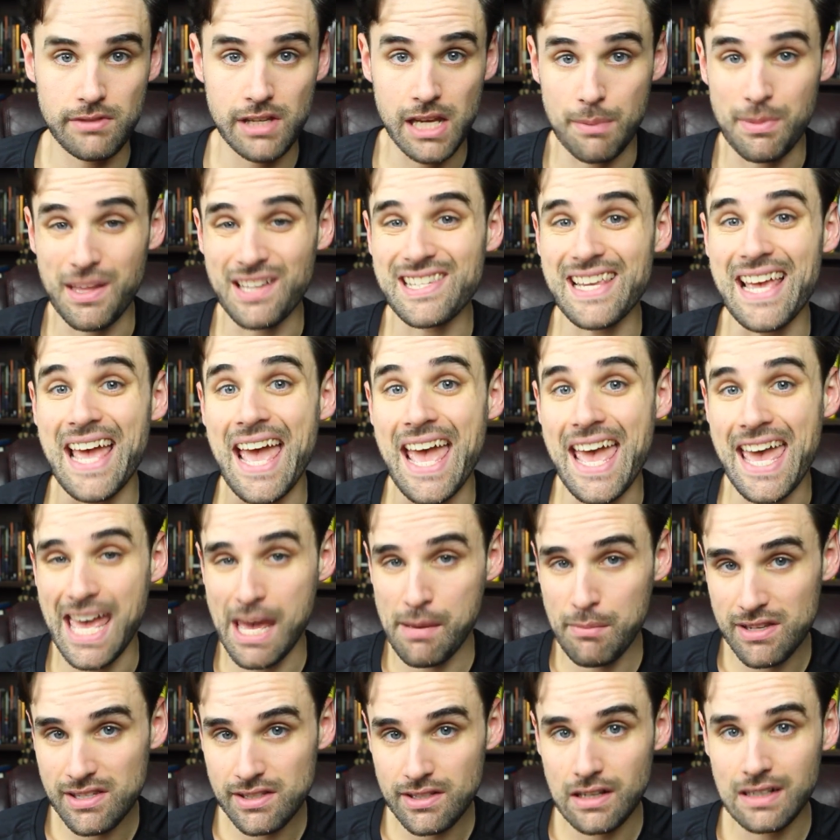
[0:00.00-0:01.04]
Yeah, that's
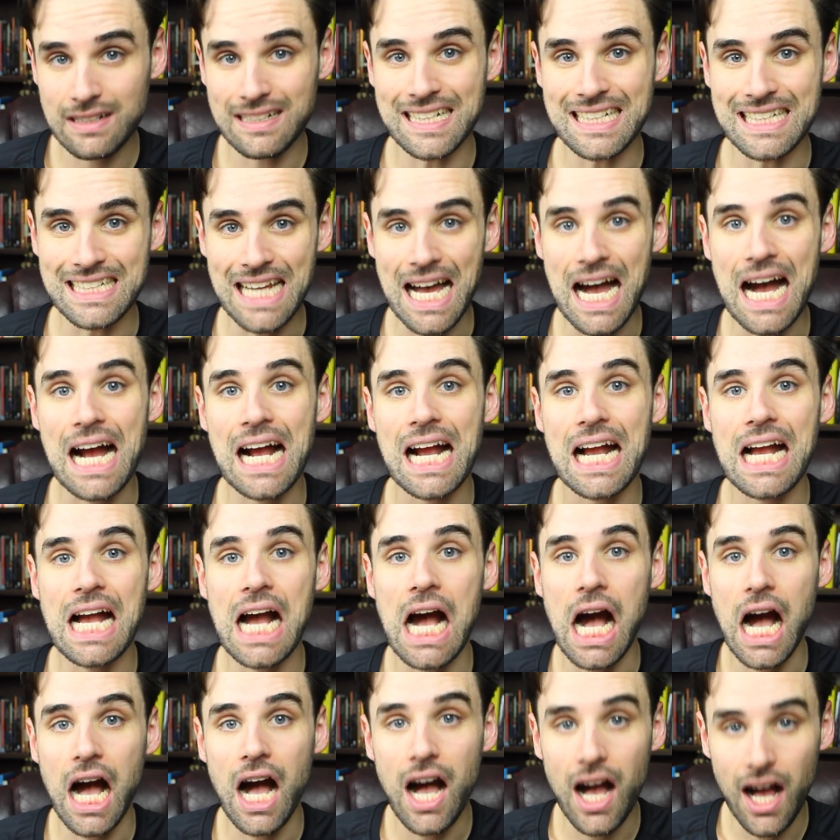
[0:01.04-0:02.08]

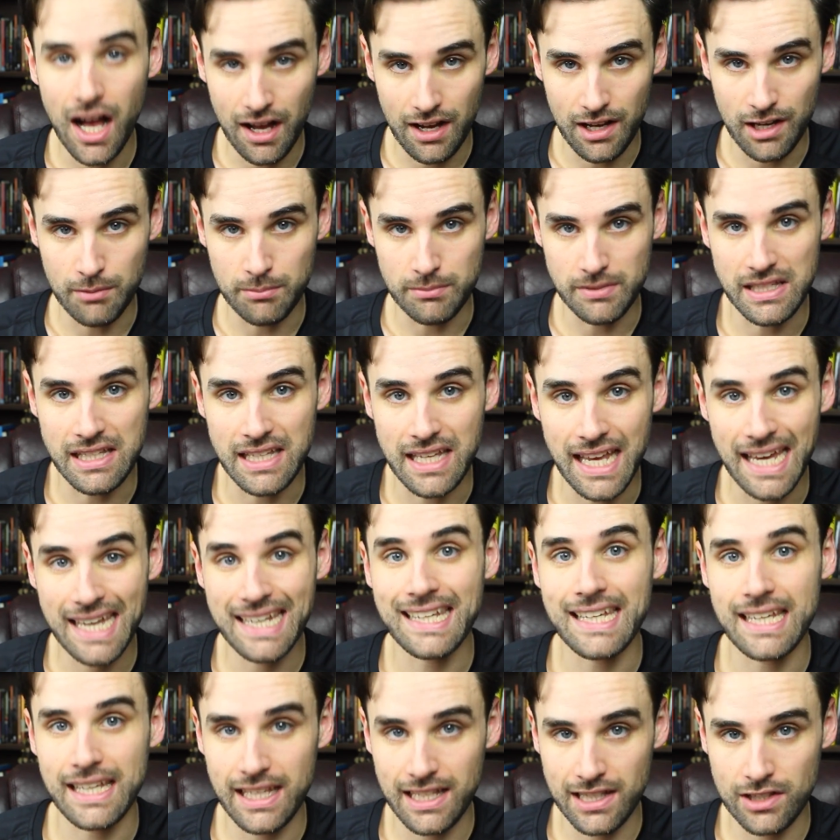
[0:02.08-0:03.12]
Amazon.com
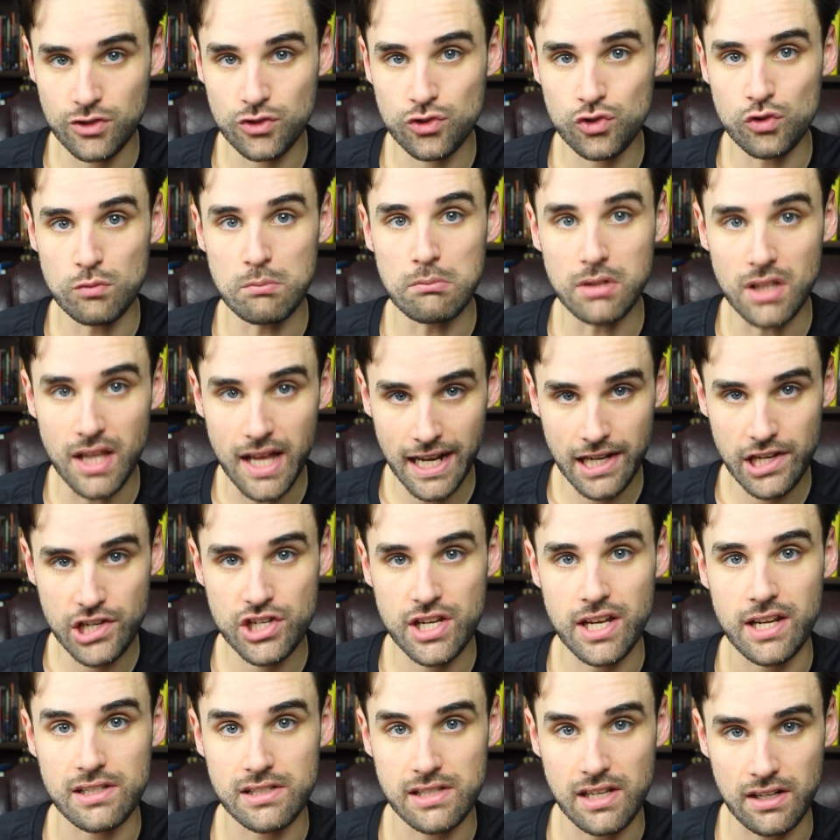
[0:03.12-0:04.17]
getting into
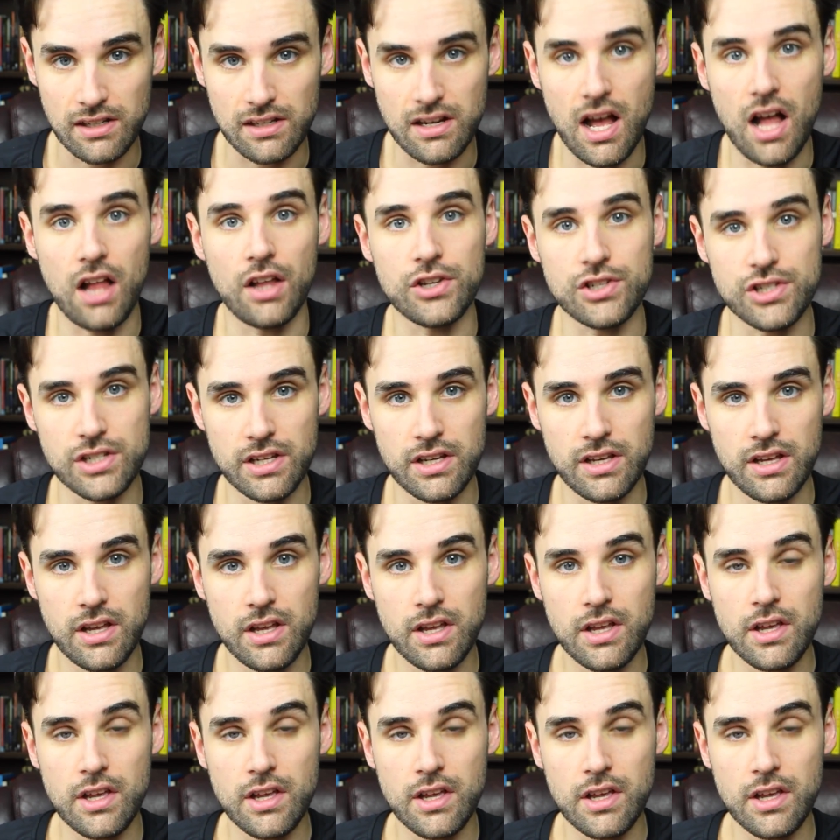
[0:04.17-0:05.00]
blockchain technology.